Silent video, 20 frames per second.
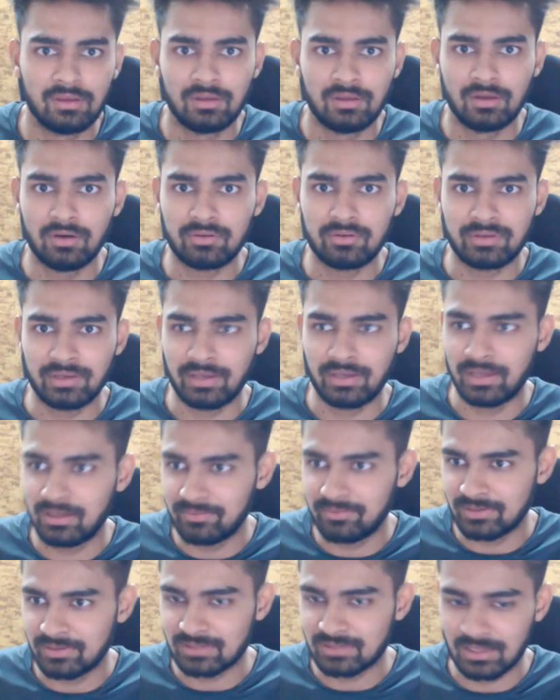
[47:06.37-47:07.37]
Okay.
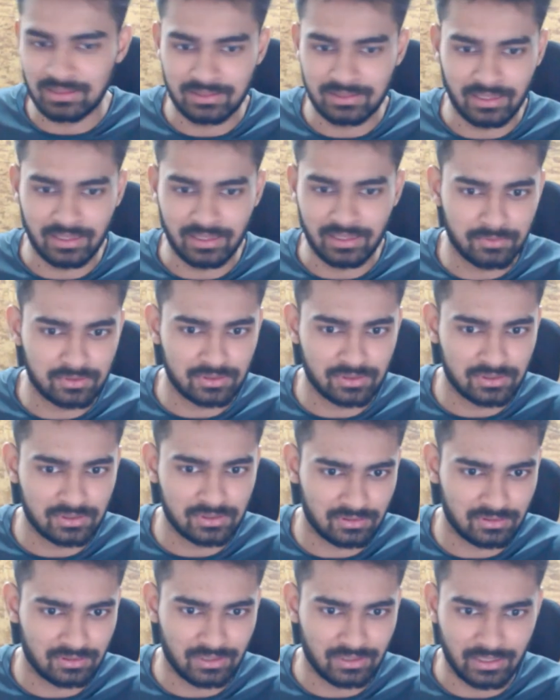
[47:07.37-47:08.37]
Anyways, I'll think about
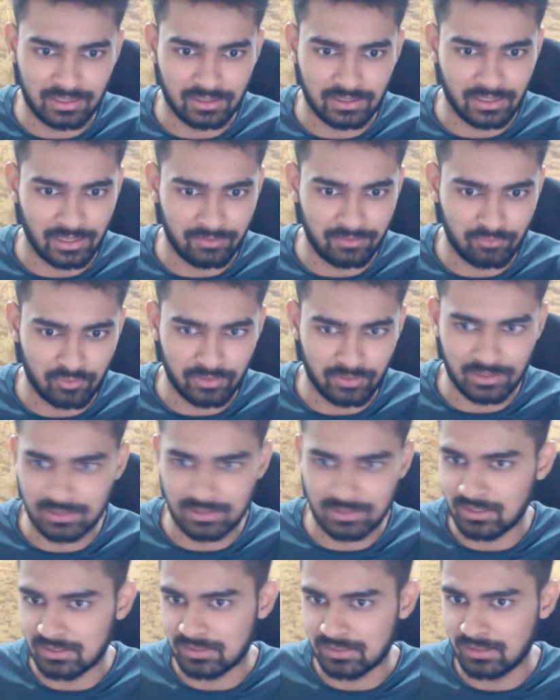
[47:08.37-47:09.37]
the like live Q&A
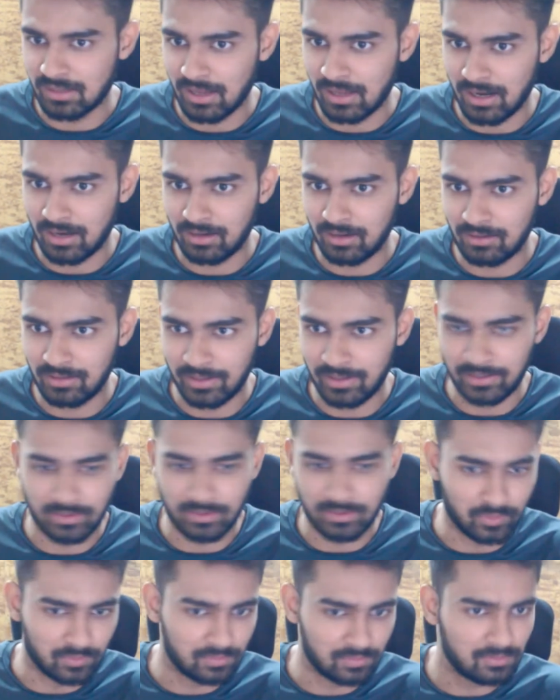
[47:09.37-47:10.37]
session and let you
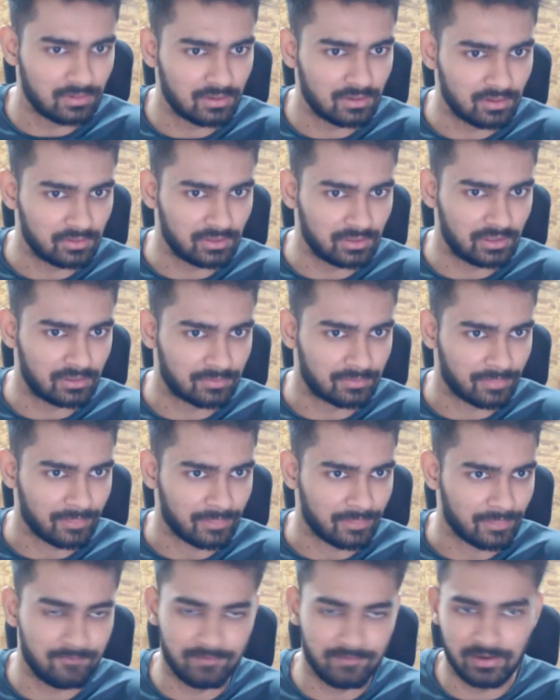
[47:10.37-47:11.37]
know. Okay.
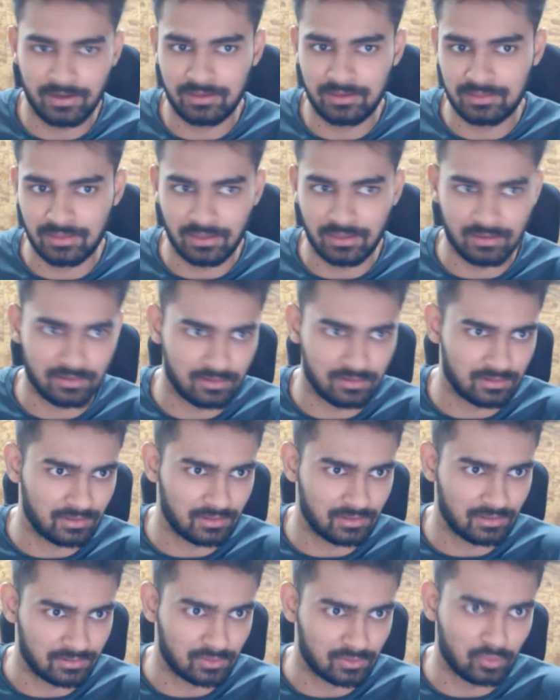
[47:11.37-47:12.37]
If I think
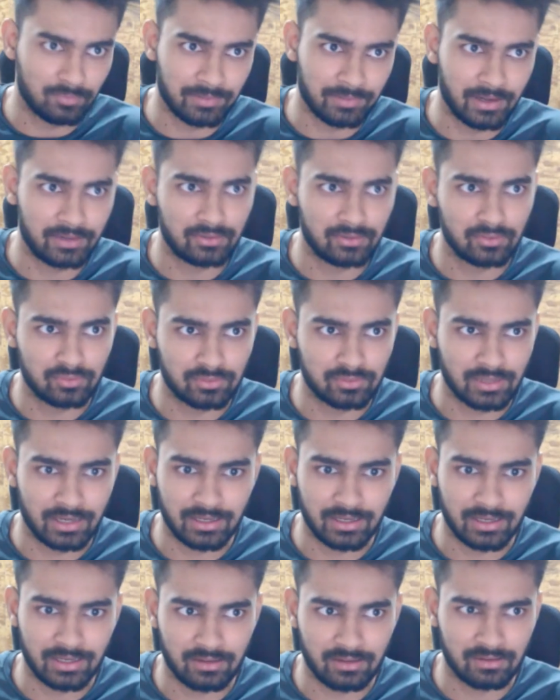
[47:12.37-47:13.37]
like do plan to do that,
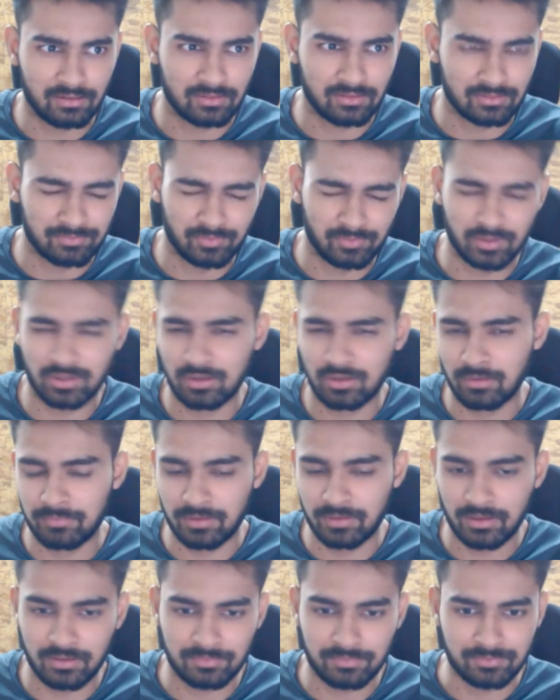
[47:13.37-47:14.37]
I'll put a
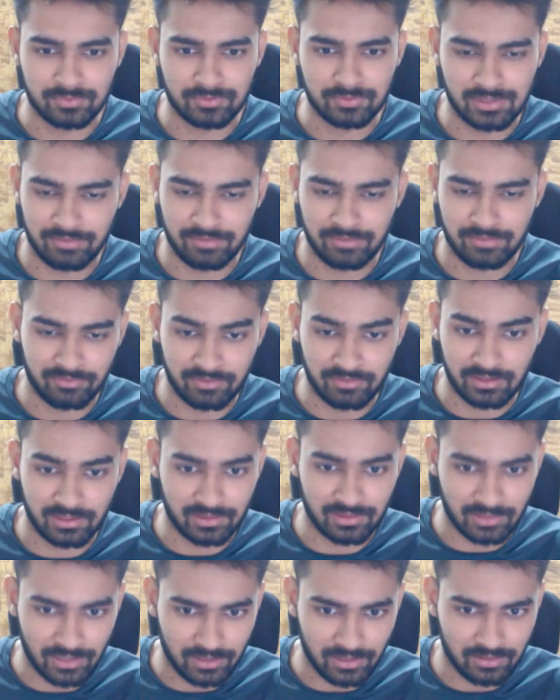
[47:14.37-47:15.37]
community post. I've never
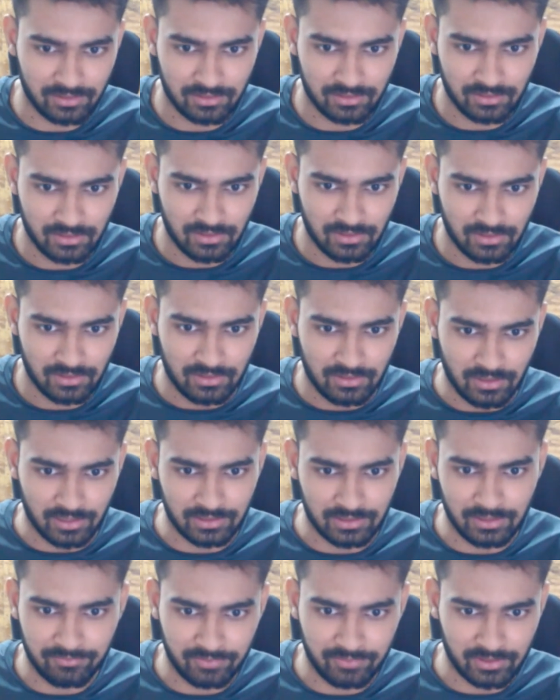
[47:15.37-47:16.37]
done that,
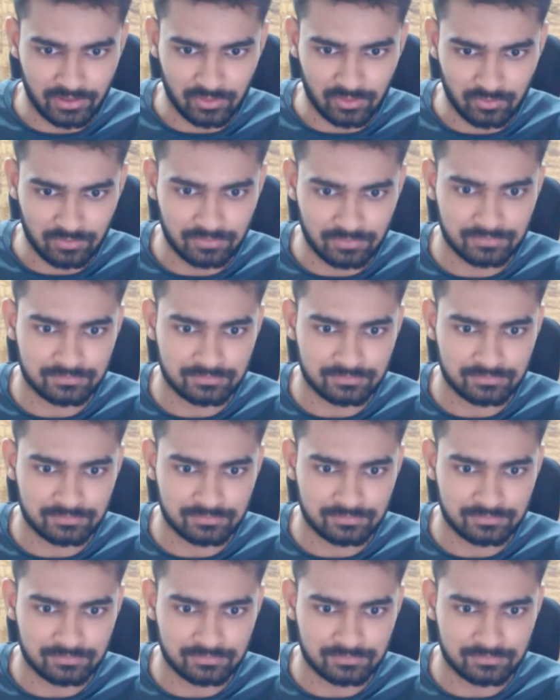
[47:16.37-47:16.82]
and then we can do.